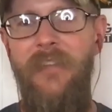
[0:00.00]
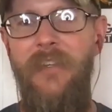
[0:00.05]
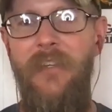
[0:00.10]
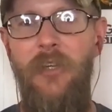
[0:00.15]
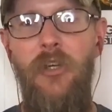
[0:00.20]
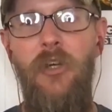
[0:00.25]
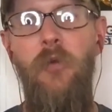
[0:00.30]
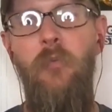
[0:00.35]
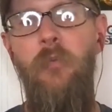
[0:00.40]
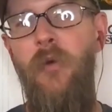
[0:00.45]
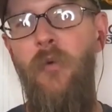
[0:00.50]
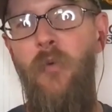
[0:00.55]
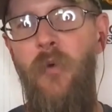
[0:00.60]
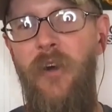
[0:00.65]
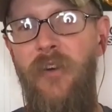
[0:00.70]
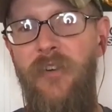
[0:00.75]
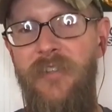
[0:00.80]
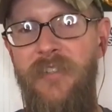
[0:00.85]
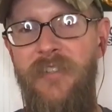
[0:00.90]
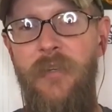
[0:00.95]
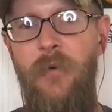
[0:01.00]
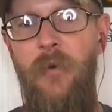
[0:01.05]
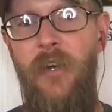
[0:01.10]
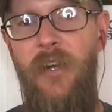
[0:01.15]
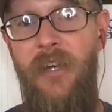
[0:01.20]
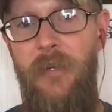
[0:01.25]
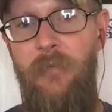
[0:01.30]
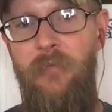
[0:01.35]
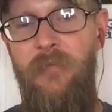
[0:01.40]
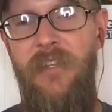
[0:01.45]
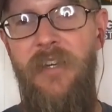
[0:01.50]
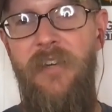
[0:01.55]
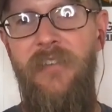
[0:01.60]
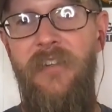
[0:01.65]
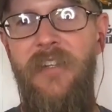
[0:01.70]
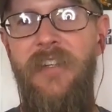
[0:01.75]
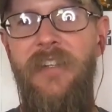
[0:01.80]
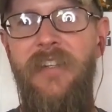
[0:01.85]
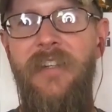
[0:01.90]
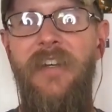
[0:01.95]
It'll be weird to see what comes of
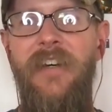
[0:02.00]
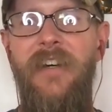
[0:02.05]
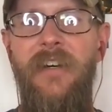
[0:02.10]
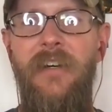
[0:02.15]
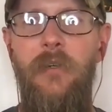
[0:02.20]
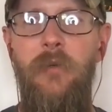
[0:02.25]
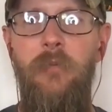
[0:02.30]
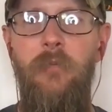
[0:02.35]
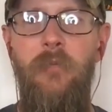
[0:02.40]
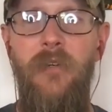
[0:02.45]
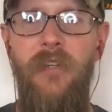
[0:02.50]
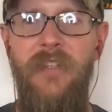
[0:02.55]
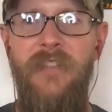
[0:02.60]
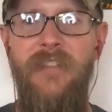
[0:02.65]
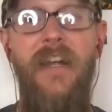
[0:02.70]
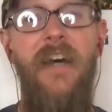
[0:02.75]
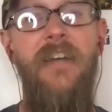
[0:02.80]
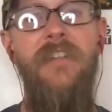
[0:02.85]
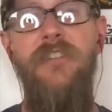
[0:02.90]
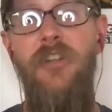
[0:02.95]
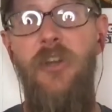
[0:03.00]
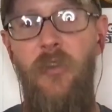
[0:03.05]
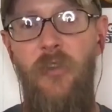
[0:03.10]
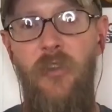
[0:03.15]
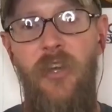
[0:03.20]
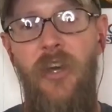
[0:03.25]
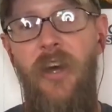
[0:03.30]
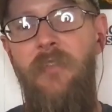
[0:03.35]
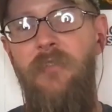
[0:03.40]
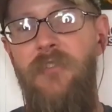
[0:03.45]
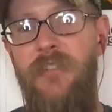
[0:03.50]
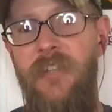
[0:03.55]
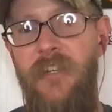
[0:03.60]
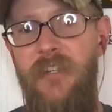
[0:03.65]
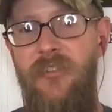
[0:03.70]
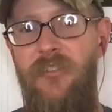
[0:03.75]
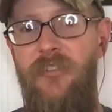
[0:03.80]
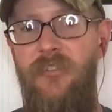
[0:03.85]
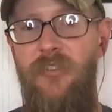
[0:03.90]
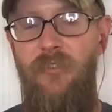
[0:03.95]
it. But it's nice to know that
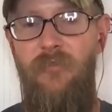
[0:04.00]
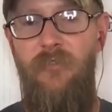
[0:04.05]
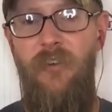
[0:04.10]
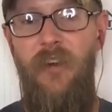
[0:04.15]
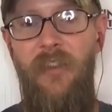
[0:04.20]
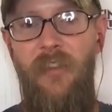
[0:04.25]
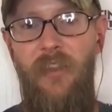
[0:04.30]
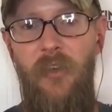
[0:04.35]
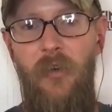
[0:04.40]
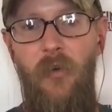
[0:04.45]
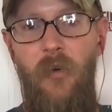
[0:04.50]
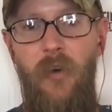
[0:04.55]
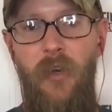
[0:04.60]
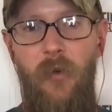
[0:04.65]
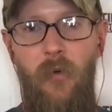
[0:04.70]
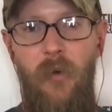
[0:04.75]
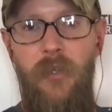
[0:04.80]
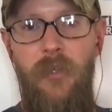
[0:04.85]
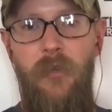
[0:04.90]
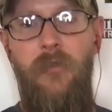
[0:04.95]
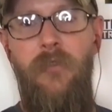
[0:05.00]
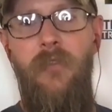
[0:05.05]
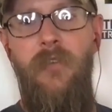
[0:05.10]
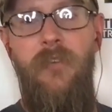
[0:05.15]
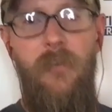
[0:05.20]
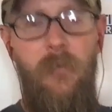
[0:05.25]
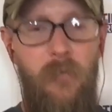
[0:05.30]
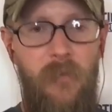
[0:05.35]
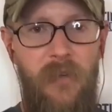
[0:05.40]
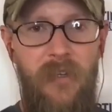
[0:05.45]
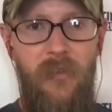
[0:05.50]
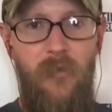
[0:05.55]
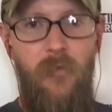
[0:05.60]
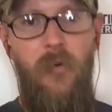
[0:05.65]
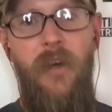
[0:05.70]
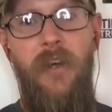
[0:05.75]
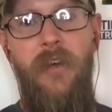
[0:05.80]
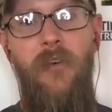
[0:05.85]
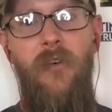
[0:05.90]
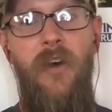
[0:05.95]
conversations are finally going what you think to be in the
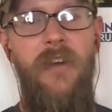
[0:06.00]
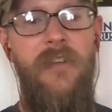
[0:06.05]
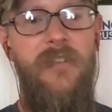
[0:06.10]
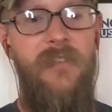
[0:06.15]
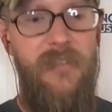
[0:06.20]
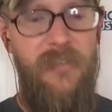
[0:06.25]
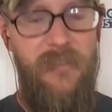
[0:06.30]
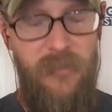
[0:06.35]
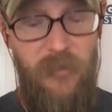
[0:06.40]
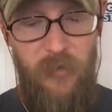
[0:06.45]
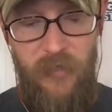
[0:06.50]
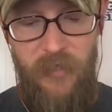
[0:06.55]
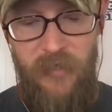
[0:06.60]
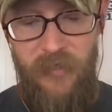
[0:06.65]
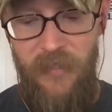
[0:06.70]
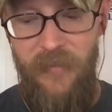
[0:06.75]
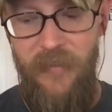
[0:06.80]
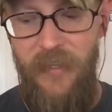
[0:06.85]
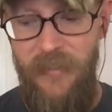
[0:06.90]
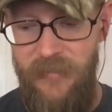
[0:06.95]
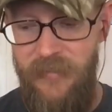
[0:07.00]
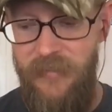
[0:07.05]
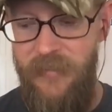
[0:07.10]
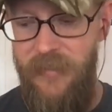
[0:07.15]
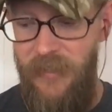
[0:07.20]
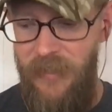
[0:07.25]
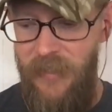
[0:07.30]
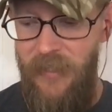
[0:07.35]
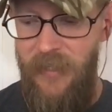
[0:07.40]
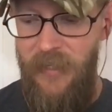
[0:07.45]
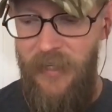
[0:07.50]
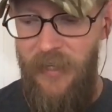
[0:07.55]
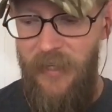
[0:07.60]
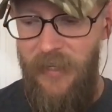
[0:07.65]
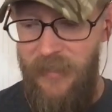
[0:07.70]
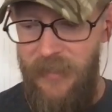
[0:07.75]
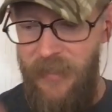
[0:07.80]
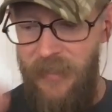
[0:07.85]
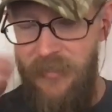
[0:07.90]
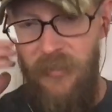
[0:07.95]
right direction. So
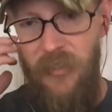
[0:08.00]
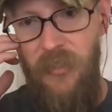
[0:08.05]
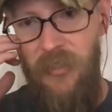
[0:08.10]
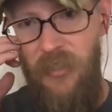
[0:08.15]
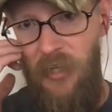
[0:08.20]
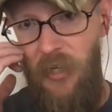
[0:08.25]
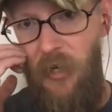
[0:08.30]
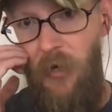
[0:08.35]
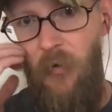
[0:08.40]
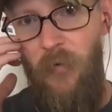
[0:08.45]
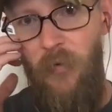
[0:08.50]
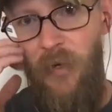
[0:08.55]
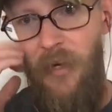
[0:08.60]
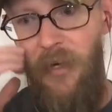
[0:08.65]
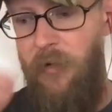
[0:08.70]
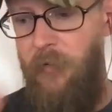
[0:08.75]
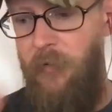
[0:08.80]
that's good to know.